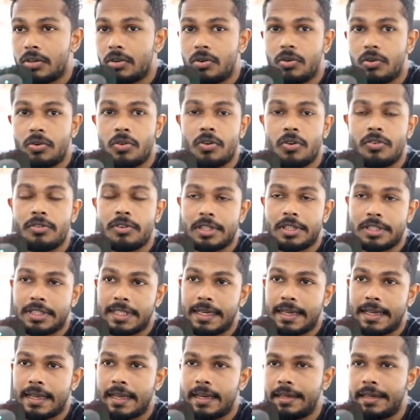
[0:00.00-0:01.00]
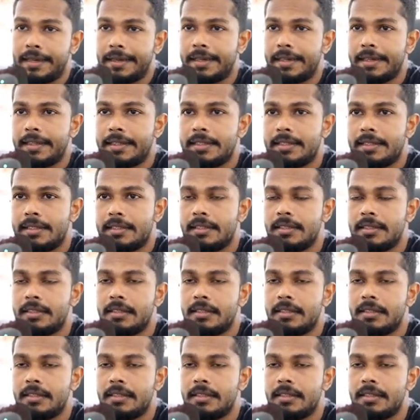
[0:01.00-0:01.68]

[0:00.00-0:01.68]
functionalities.